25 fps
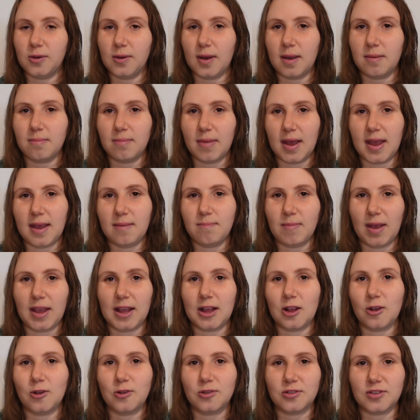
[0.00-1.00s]
It may
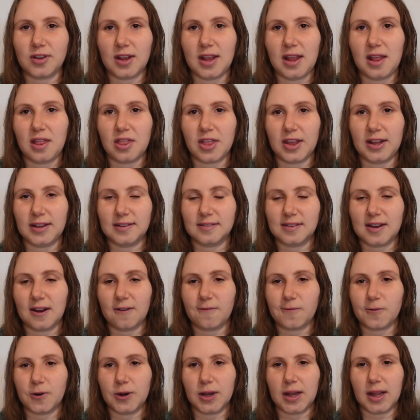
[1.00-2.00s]
make you see things
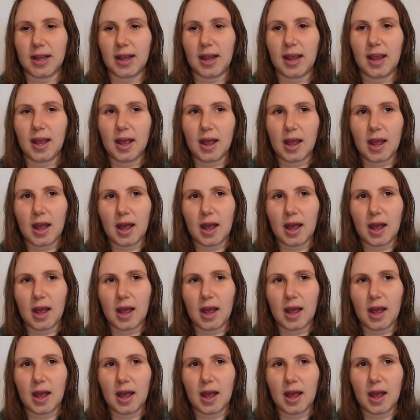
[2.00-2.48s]
differently.